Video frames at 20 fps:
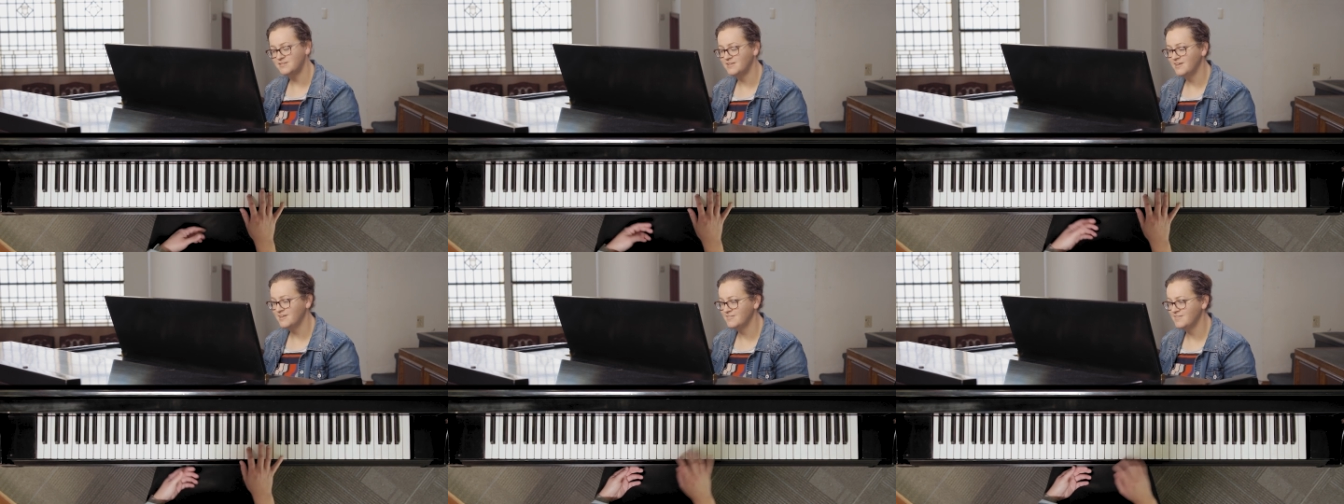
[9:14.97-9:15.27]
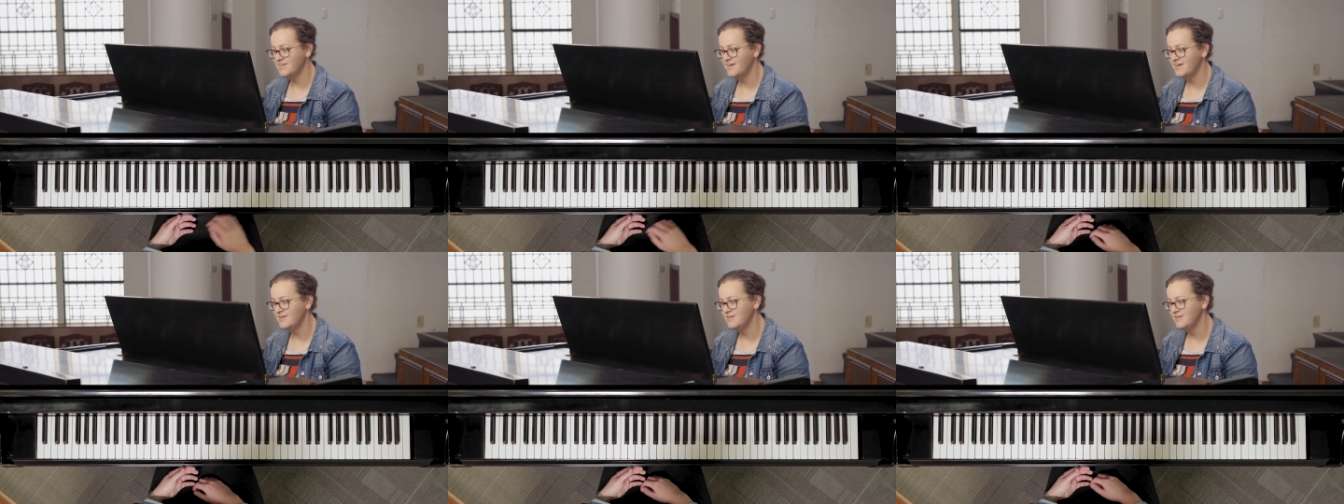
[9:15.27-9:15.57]
like
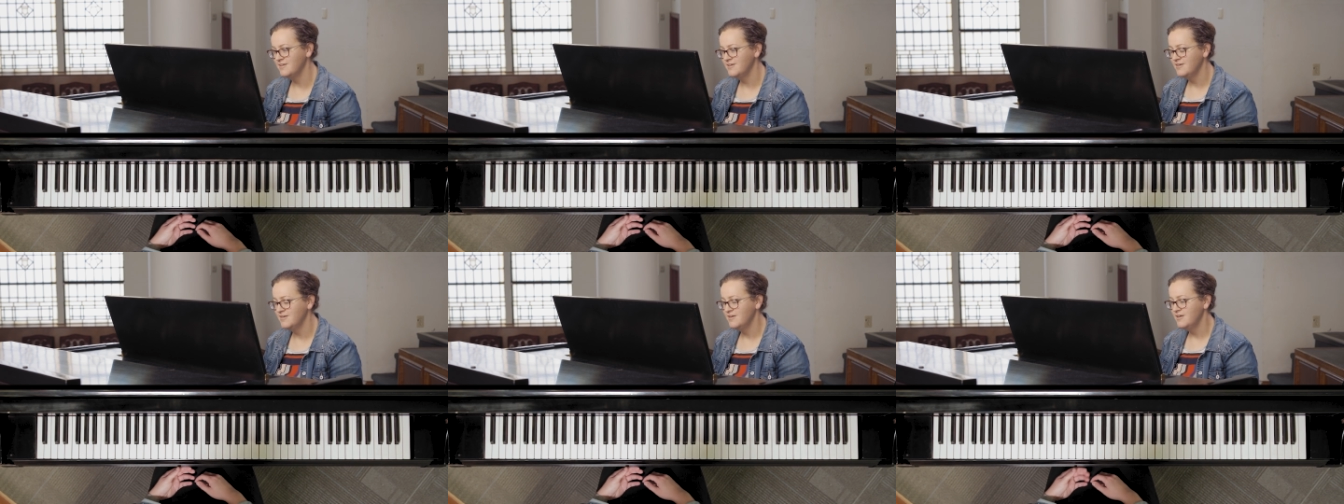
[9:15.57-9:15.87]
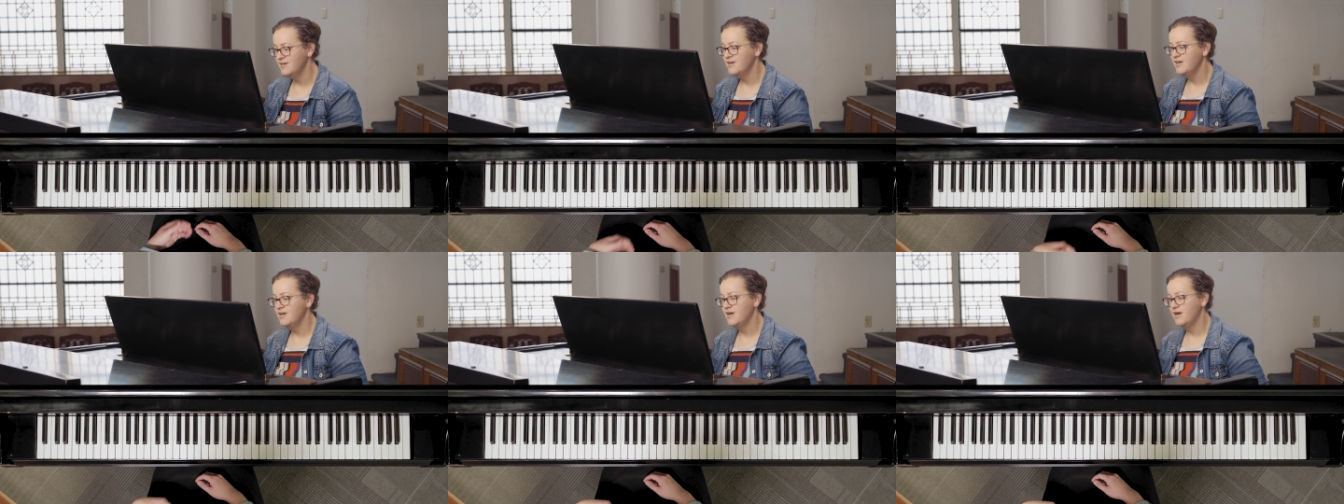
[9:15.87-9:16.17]
that.
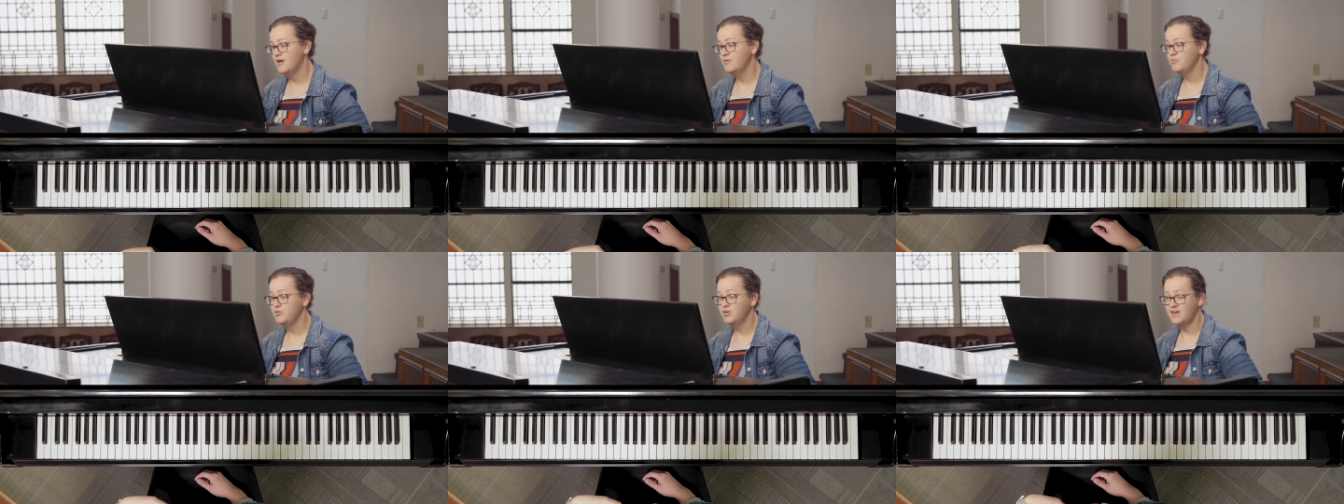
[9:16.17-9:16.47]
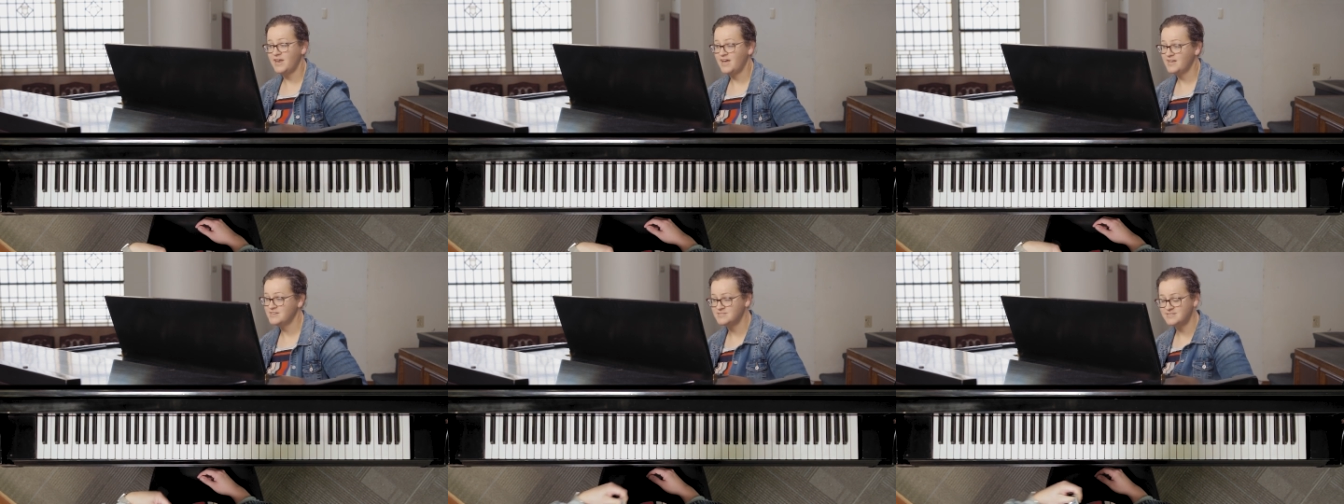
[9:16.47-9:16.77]
Um, you
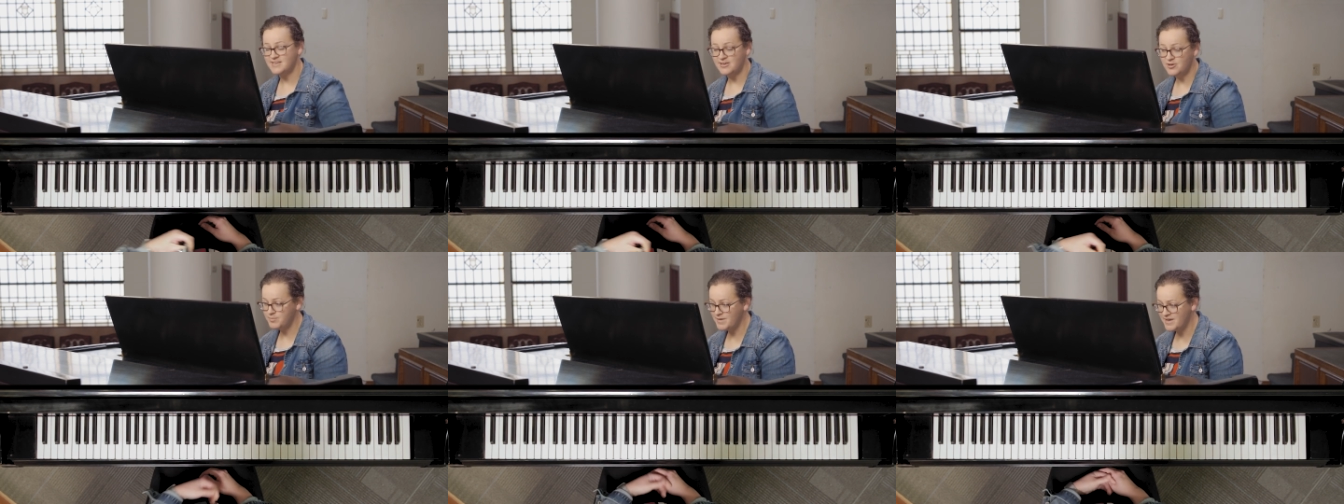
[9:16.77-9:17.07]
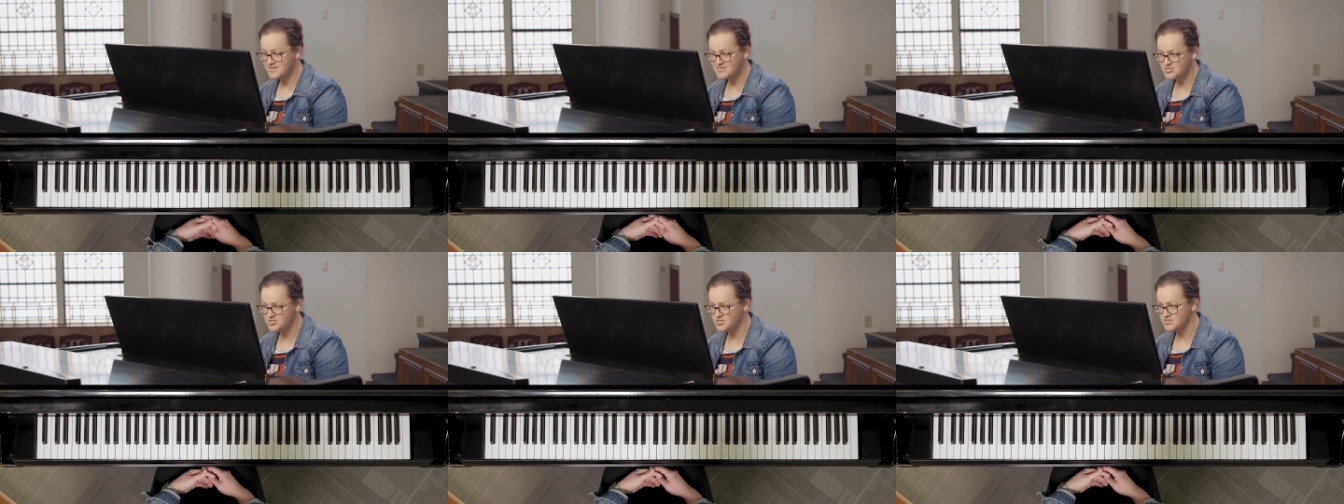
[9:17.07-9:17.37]
can add scale
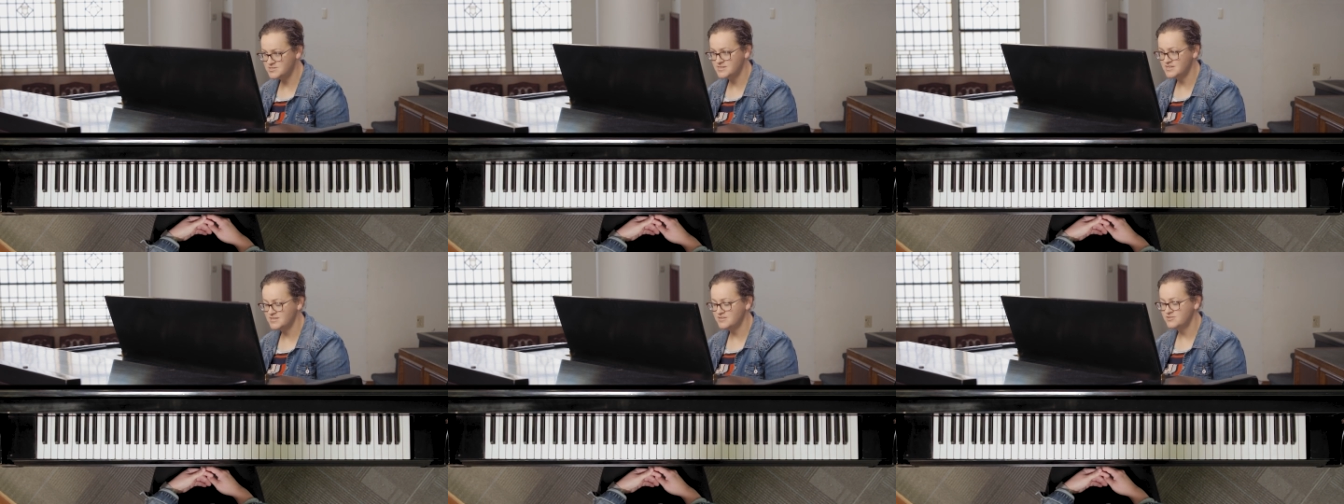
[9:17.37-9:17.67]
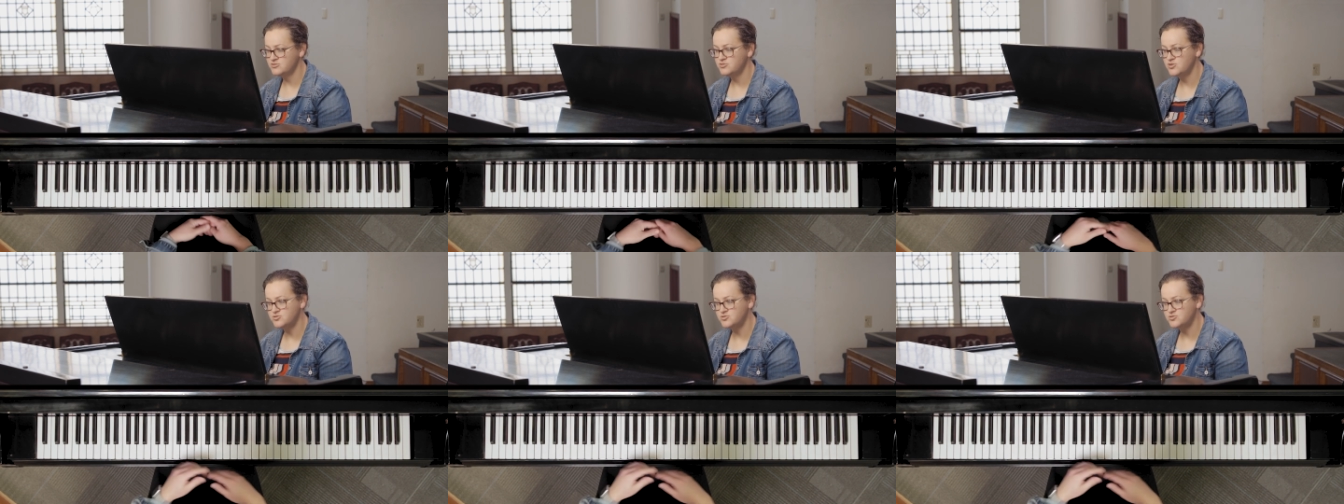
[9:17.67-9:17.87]
passages and